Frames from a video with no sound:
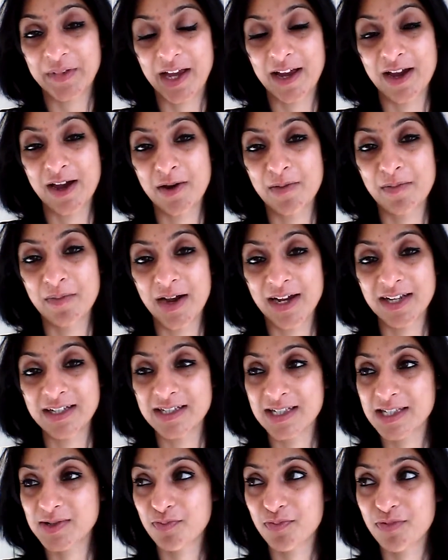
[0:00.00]
um,
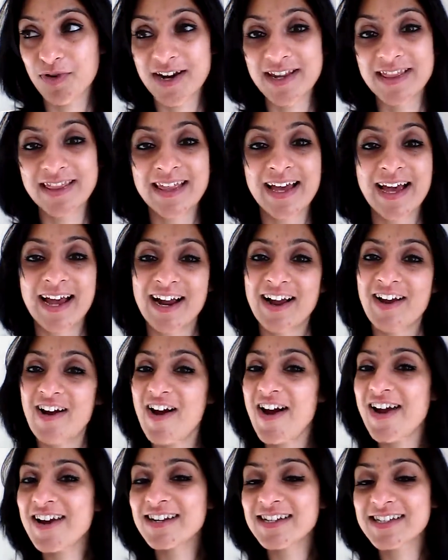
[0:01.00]
and spread that
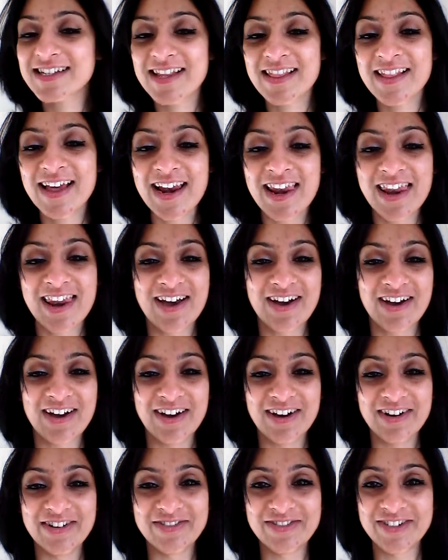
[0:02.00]
kindness and that
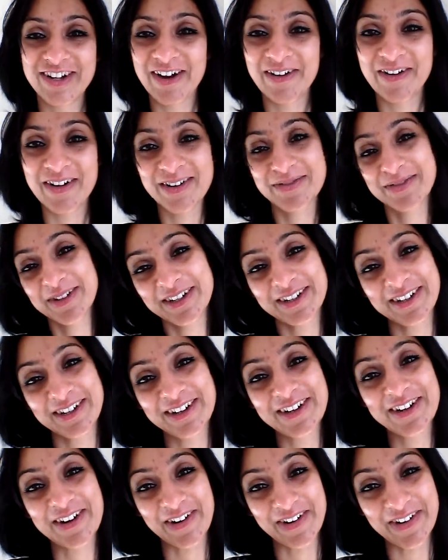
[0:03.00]
love. Now I'm
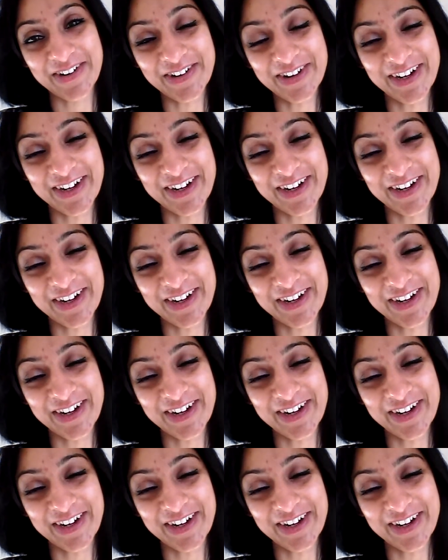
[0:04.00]
gonna go,